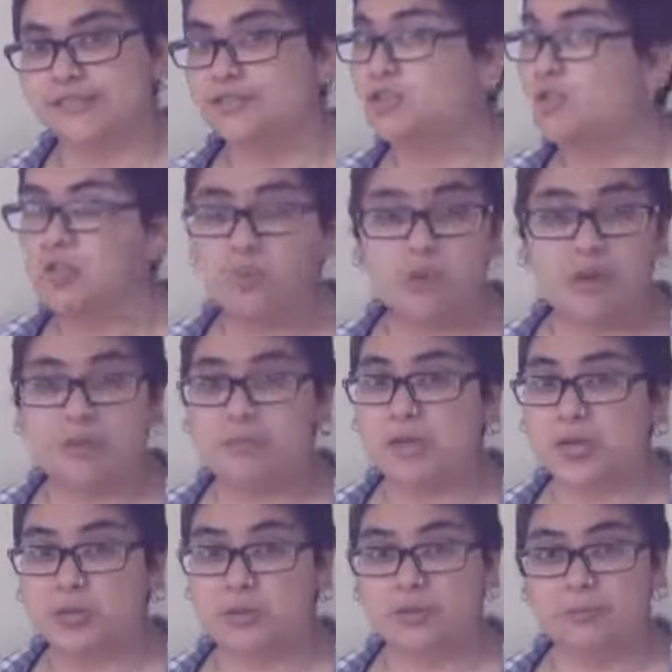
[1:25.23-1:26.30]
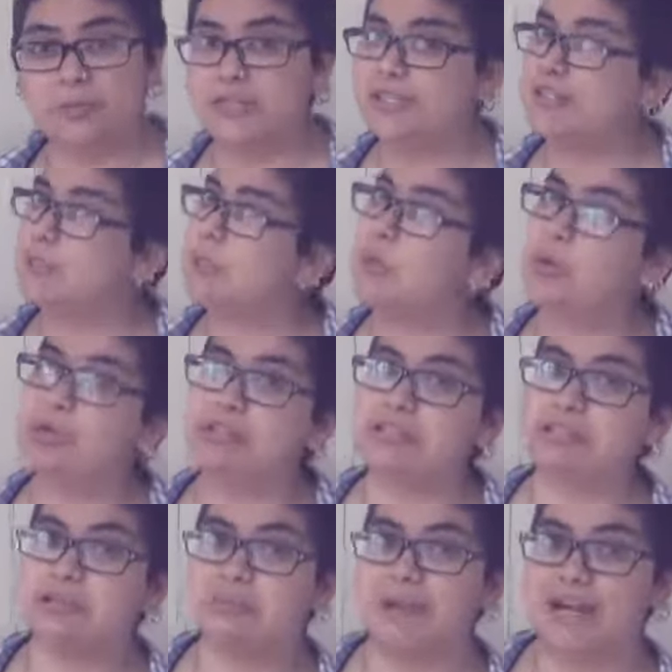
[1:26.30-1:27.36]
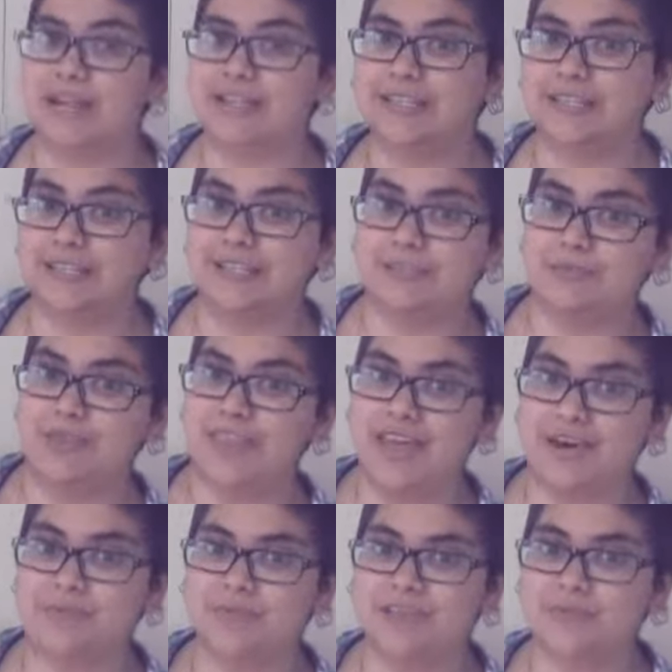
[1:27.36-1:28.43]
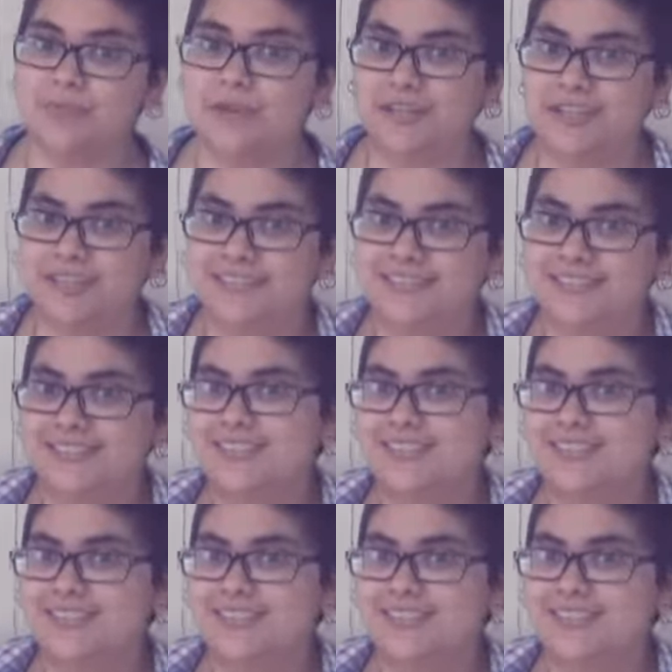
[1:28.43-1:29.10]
So the women will be supported, apparently. With how much money?